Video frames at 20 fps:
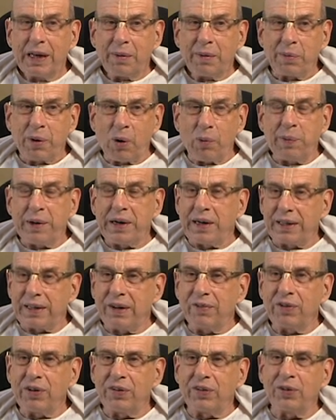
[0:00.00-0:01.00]
Prabhupada had
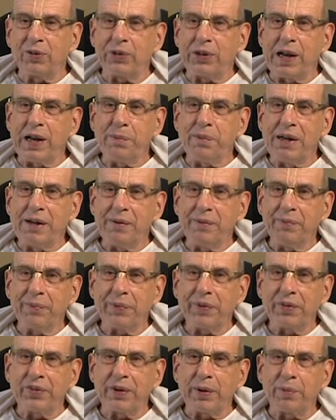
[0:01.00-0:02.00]
given Sudama
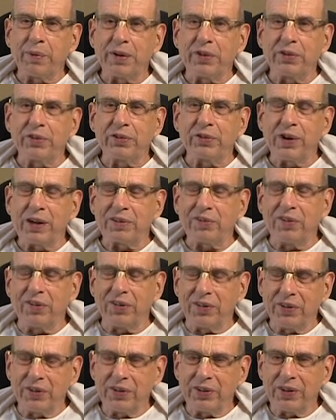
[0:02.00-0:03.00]
some
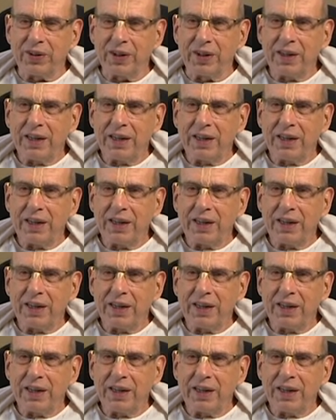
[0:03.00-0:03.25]
instructions.